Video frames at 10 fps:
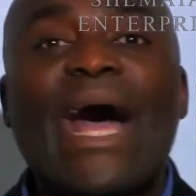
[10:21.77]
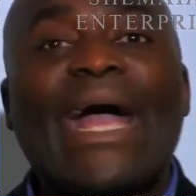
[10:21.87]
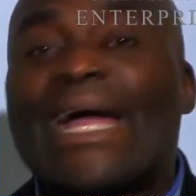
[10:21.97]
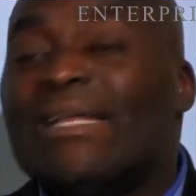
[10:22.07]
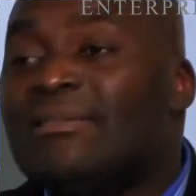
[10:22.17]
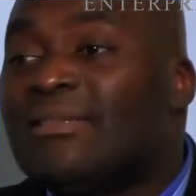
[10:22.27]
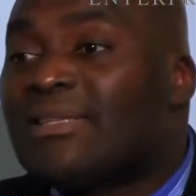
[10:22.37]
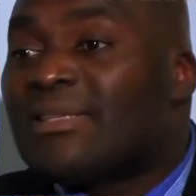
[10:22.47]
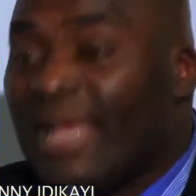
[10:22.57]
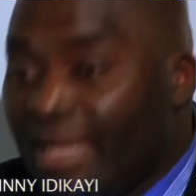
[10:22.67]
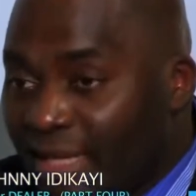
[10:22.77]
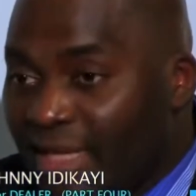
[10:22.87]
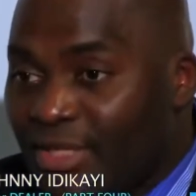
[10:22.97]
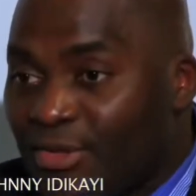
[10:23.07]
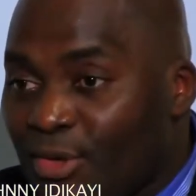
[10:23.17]
I can't stand
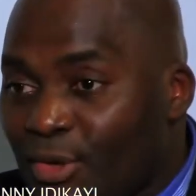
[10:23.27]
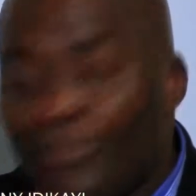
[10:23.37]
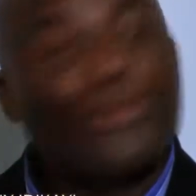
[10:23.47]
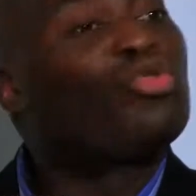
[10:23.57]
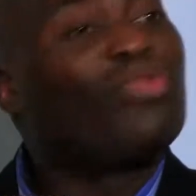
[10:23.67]
it for